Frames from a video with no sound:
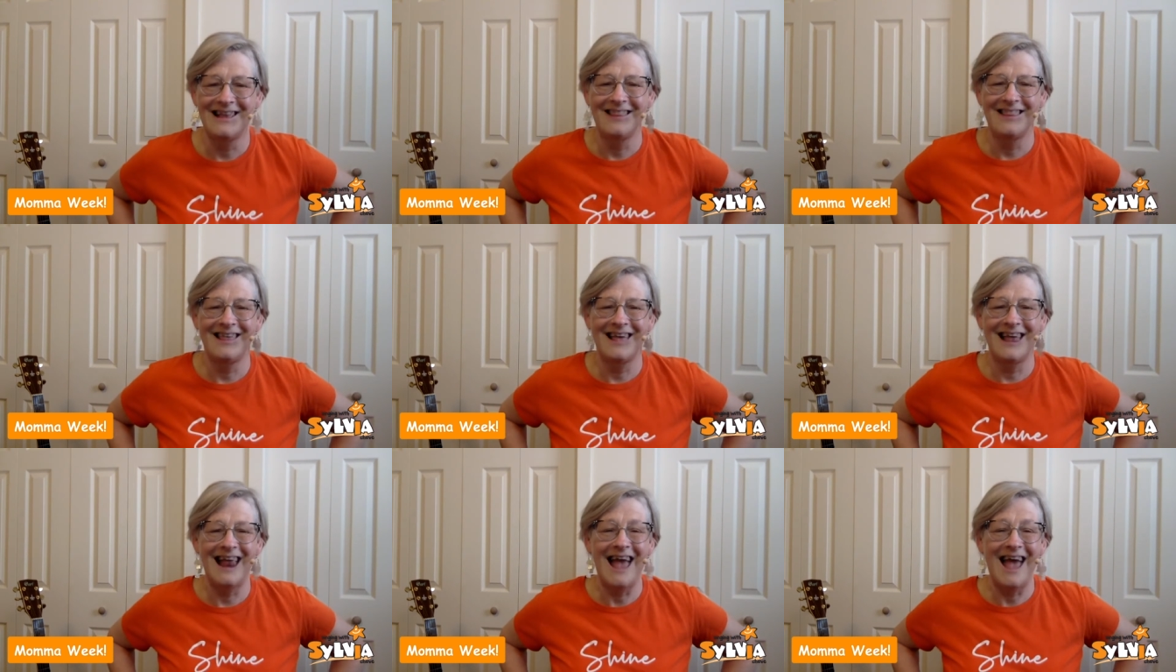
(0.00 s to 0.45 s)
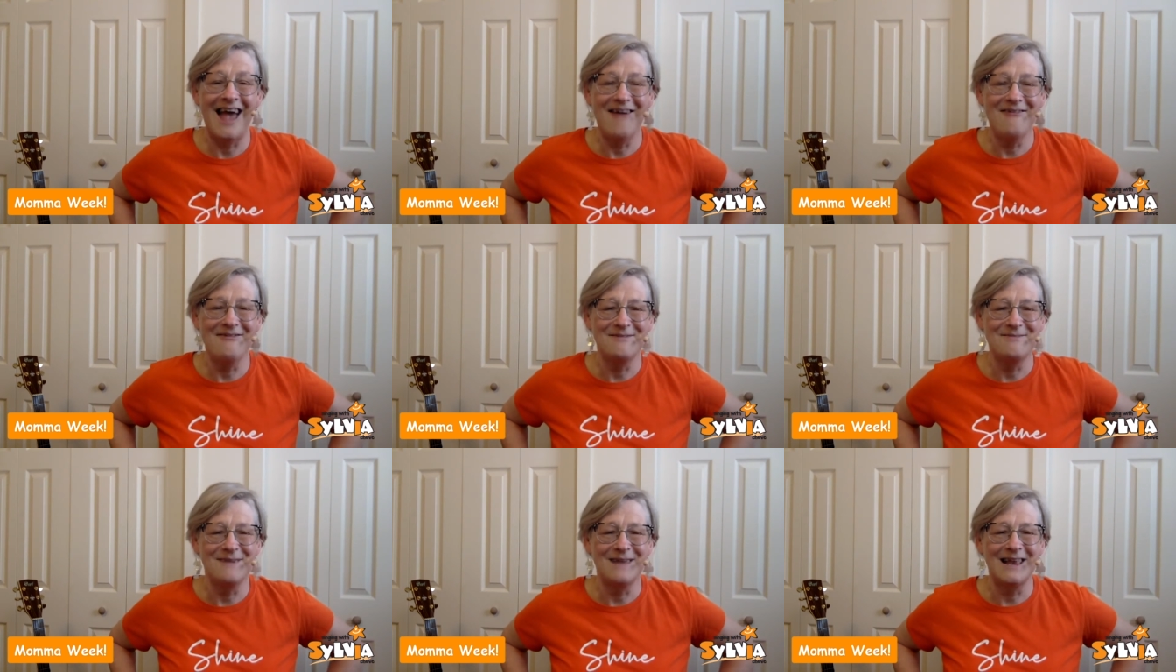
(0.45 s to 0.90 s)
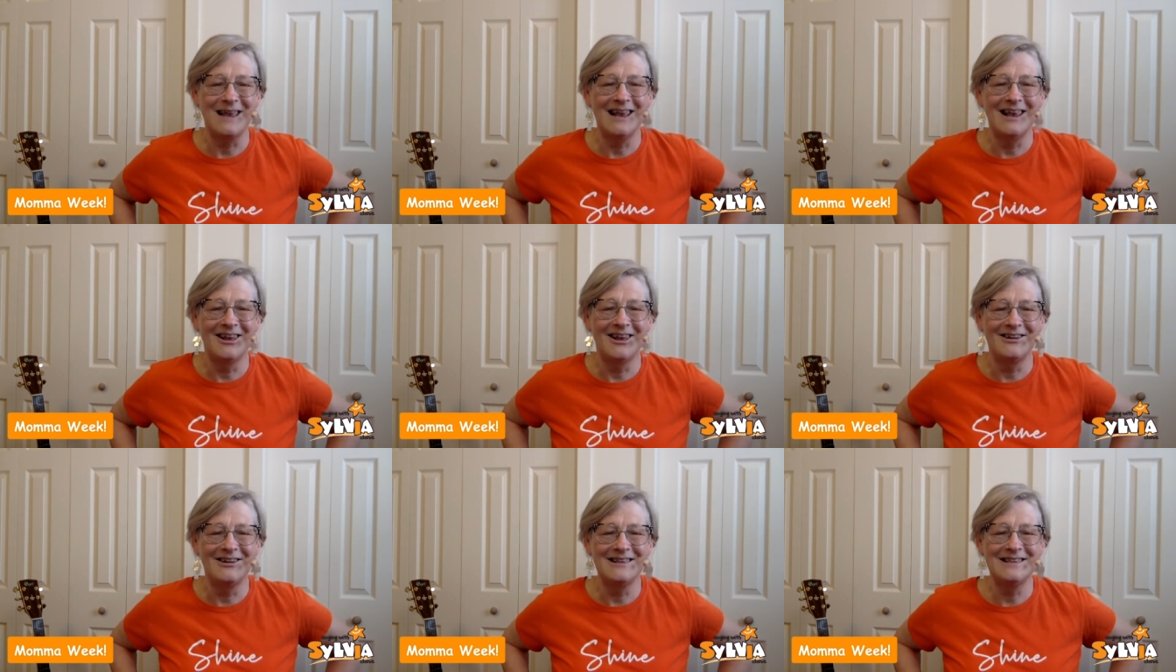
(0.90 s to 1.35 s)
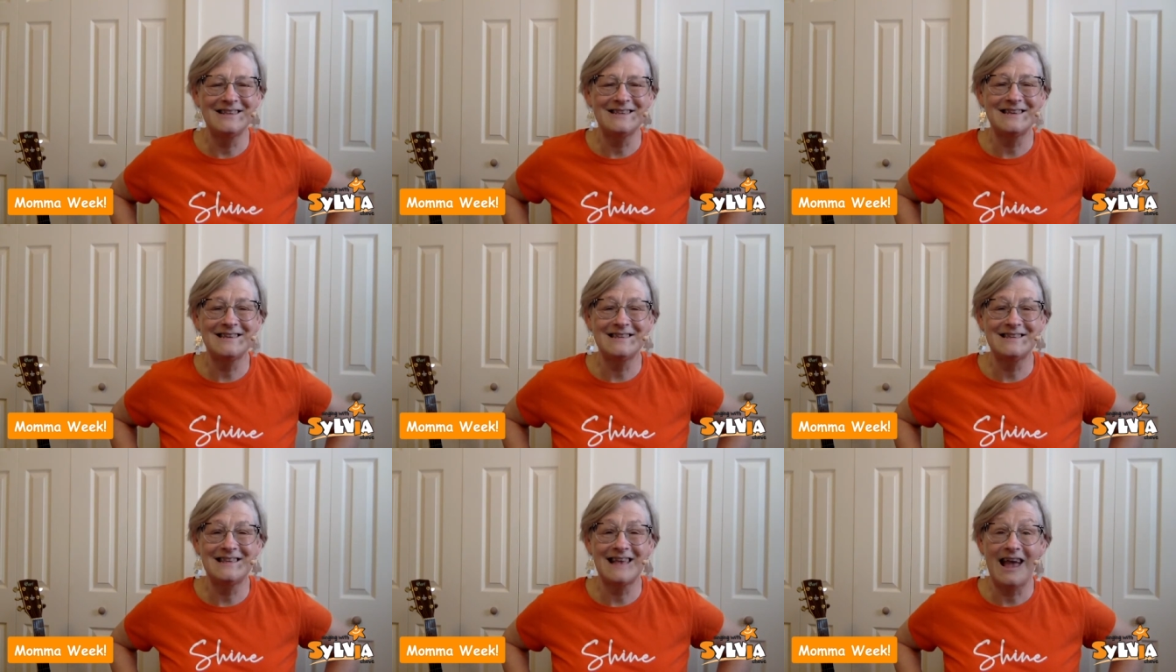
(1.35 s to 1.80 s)
that everybody learns
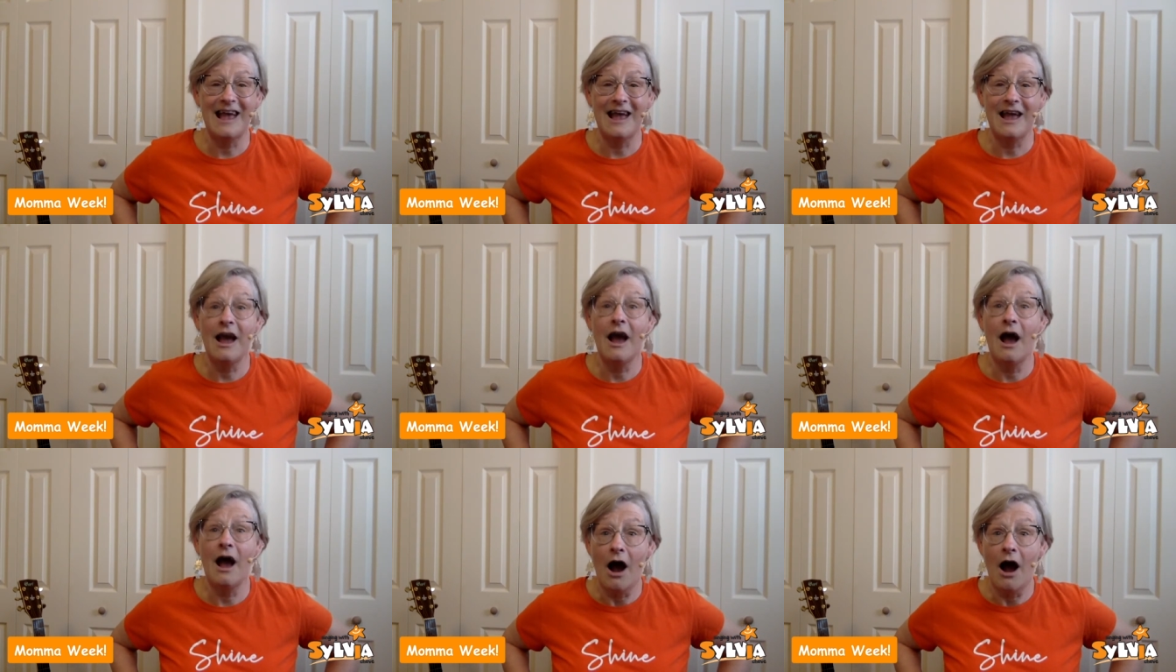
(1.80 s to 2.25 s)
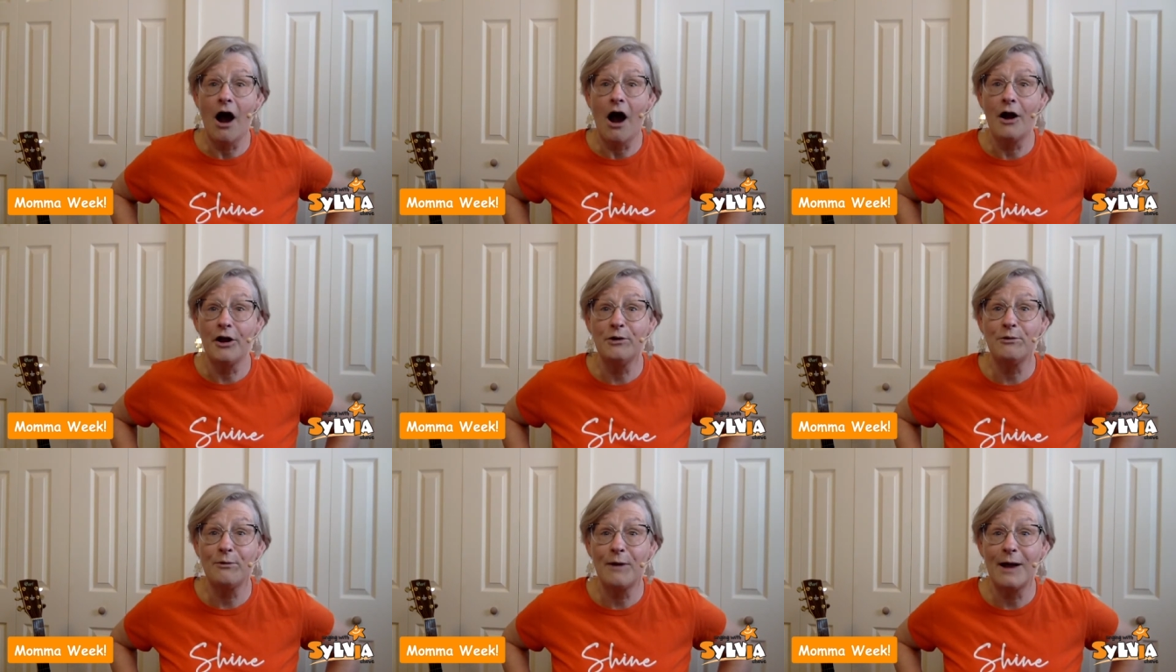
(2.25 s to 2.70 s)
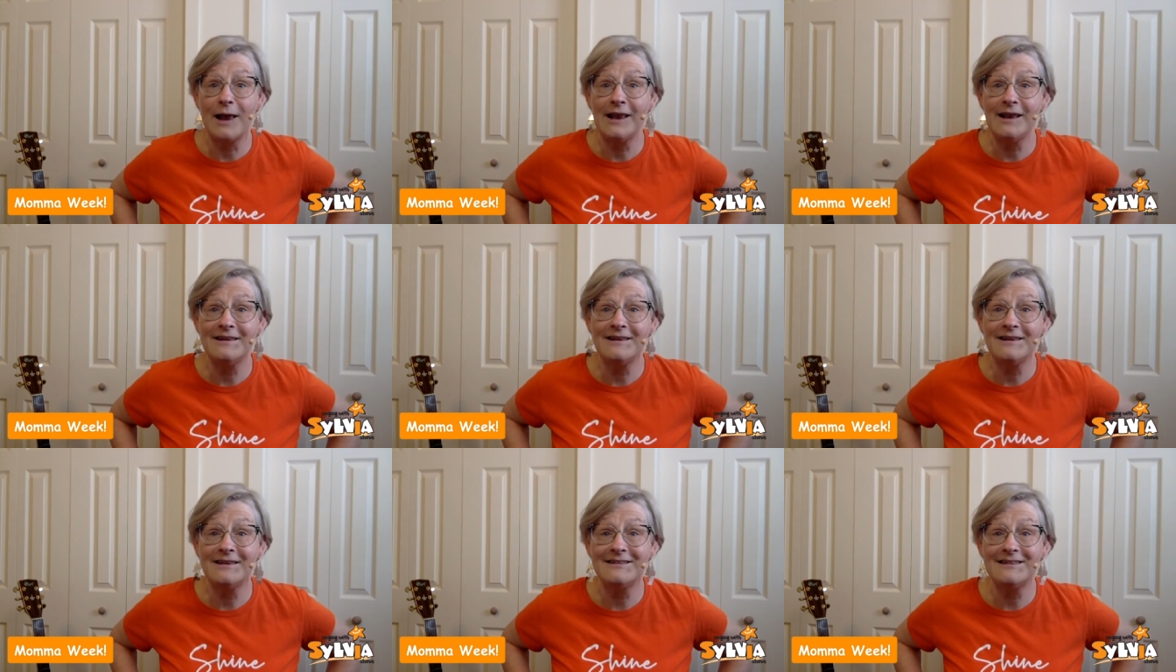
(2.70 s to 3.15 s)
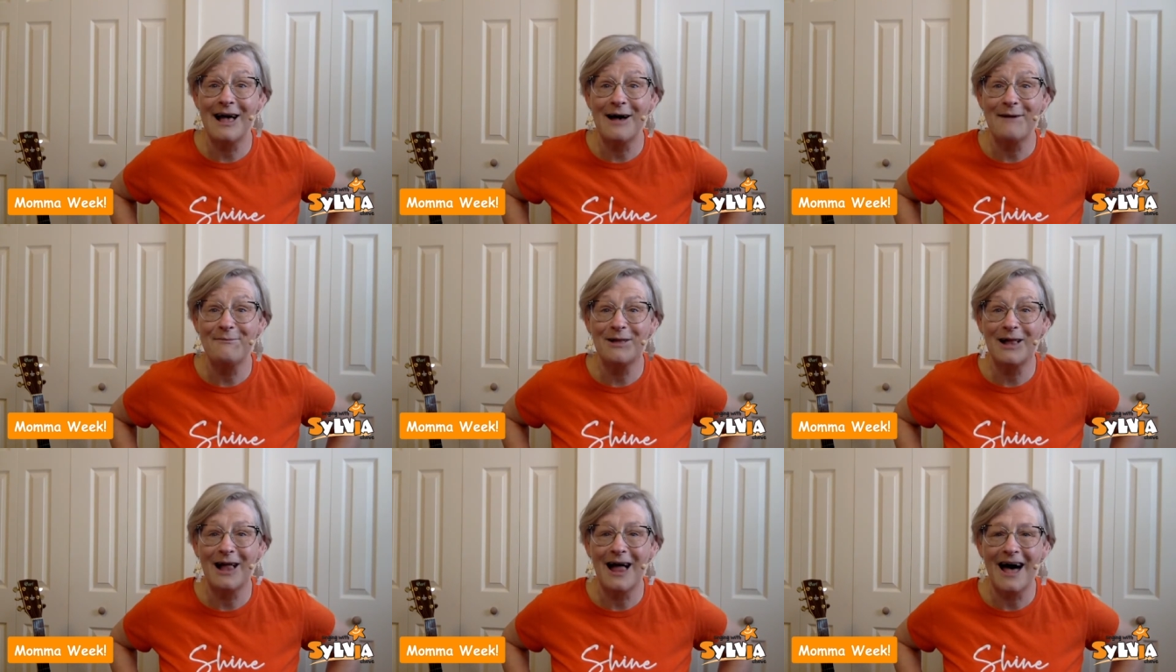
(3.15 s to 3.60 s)
to say. Are you ready to
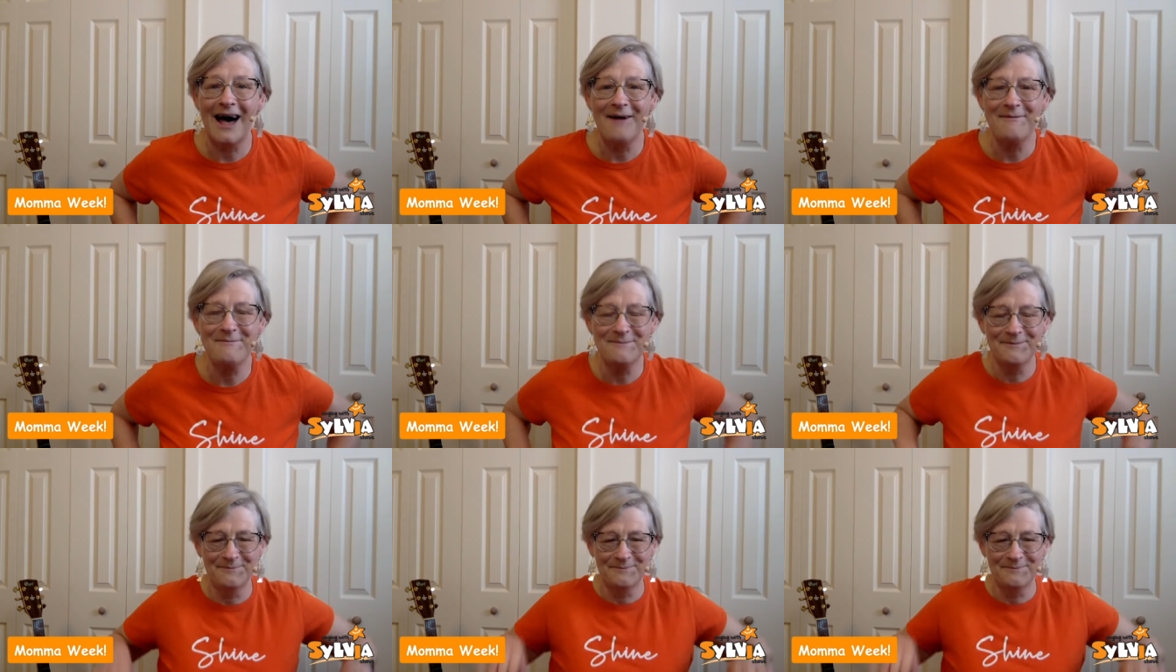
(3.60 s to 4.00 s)
slap clap?